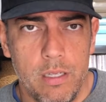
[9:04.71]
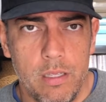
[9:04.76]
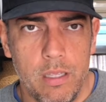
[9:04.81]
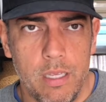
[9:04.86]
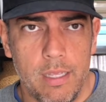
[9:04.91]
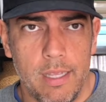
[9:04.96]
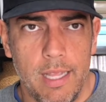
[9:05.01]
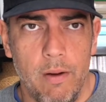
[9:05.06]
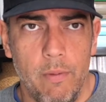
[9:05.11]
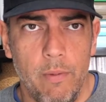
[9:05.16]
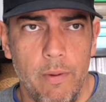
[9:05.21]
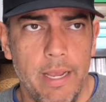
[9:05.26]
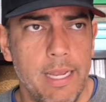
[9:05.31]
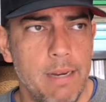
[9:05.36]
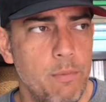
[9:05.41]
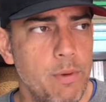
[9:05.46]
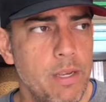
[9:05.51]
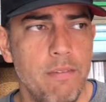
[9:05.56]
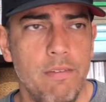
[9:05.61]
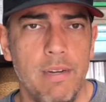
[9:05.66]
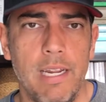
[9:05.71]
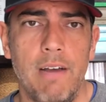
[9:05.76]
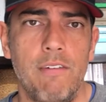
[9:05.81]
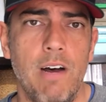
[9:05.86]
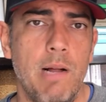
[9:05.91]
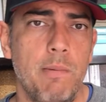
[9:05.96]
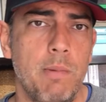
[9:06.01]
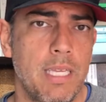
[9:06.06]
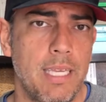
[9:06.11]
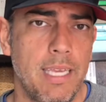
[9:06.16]
think that way, and we even have
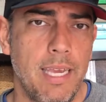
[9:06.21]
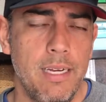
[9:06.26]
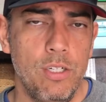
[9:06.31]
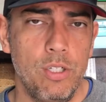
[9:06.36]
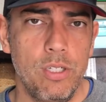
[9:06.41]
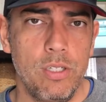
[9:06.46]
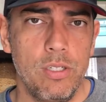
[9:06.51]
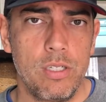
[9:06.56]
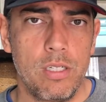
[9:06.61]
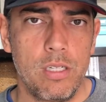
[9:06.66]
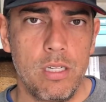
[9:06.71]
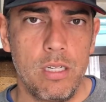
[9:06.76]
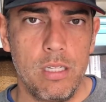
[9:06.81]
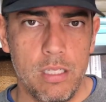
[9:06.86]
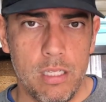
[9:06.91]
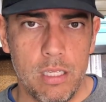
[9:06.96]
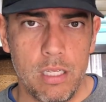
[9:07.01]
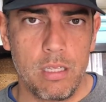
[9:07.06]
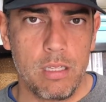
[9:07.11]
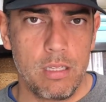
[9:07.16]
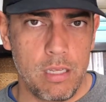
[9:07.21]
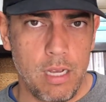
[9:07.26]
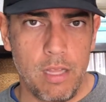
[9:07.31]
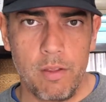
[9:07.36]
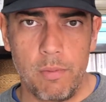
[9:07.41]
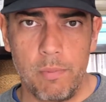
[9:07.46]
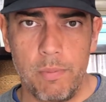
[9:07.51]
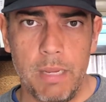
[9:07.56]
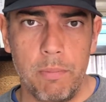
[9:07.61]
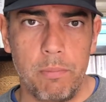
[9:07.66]
obligations to
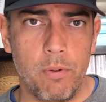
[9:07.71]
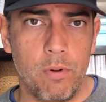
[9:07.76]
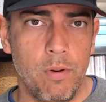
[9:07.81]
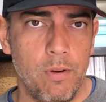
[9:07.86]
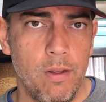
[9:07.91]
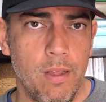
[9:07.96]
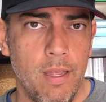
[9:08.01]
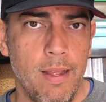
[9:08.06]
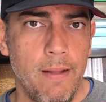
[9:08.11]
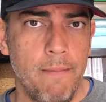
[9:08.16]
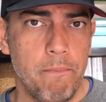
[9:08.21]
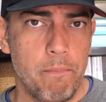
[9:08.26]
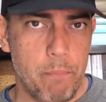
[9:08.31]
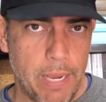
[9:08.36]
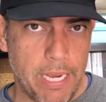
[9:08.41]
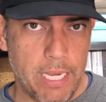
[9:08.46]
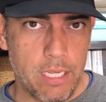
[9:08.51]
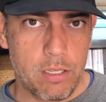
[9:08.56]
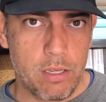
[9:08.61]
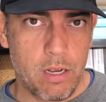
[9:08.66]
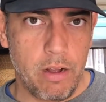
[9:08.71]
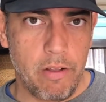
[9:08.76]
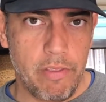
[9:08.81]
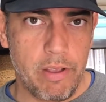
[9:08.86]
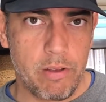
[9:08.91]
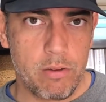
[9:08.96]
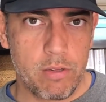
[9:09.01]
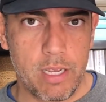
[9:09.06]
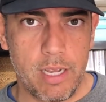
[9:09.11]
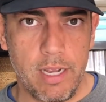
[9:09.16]
other people based on
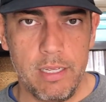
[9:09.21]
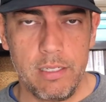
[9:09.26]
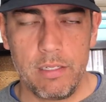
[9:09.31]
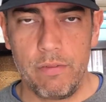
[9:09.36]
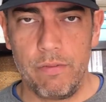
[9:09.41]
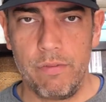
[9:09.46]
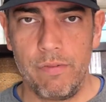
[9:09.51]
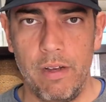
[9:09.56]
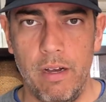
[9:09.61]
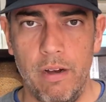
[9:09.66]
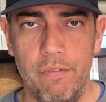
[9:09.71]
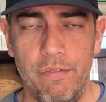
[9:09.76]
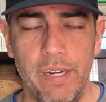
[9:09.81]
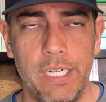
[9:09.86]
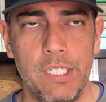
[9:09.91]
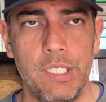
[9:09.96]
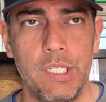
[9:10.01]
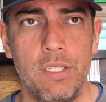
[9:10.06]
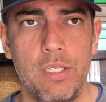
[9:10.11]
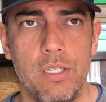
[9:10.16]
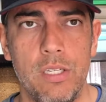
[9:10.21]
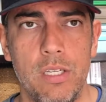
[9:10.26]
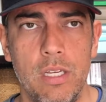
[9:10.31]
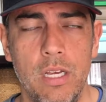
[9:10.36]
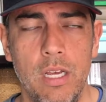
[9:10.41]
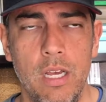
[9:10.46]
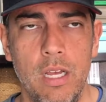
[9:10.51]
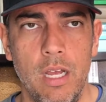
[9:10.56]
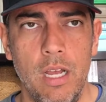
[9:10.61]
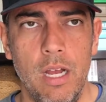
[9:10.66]
those kinds of fictions,
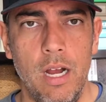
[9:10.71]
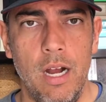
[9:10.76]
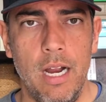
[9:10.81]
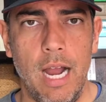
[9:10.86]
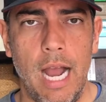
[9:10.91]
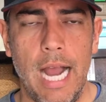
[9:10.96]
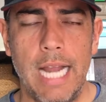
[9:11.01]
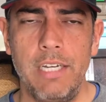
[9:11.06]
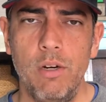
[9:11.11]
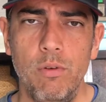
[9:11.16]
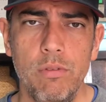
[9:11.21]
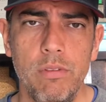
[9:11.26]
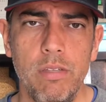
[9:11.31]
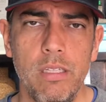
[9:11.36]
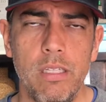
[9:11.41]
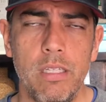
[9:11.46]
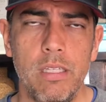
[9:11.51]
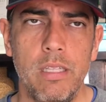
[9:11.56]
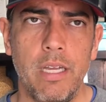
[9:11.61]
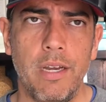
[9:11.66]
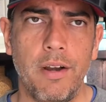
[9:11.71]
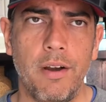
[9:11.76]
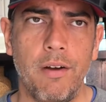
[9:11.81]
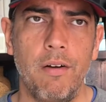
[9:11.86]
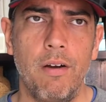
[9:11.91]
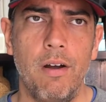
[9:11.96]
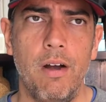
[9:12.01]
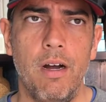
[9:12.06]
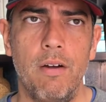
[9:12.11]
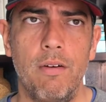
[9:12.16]
I don't think that
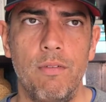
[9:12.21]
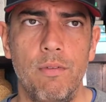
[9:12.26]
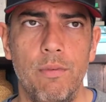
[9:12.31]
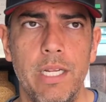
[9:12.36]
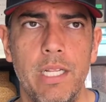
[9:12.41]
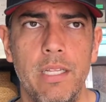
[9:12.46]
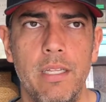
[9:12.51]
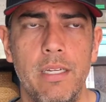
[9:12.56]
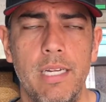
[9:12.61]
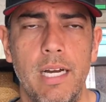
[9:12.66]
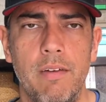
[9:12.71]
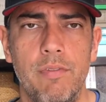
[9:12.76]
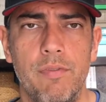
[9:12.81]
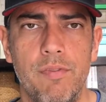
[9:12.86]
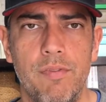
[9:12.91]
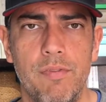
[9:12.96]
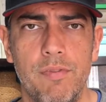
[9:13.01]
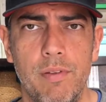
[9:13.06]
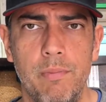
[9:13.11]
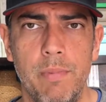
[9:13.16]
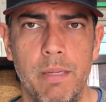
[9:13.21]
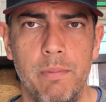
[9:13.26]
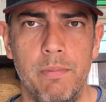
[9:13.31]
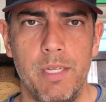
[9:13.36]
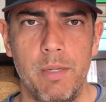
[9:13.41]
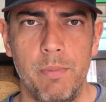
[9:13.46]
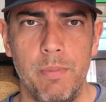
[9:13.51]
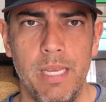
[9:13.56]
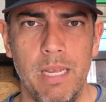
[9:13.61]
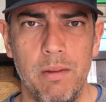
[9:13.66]
they're real enough to me
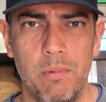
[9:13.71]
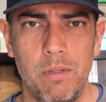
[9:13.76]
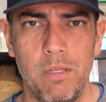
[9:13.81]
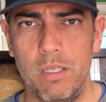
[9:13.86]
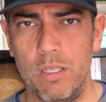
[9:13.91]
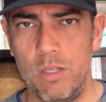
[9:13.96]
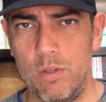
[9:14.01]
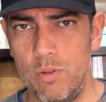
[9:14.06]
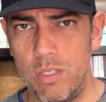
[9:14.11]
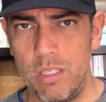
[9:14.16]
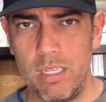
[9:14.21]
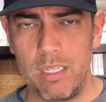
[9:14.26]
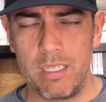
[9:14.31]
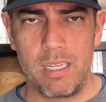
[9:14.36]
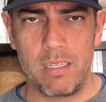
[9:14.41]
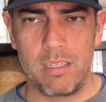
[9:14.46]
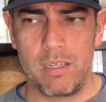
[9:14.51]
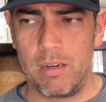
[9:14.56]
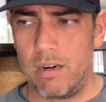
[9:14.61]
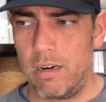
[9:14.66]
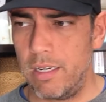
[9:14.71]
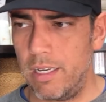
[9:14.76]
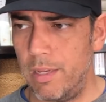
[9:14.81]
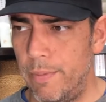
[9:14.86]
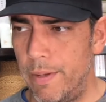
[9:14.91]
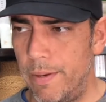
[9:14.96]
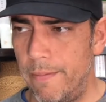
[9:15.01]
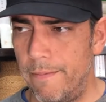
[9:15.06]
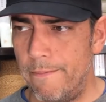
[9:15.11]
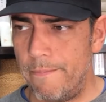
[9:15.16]
to be able to use this as an argument.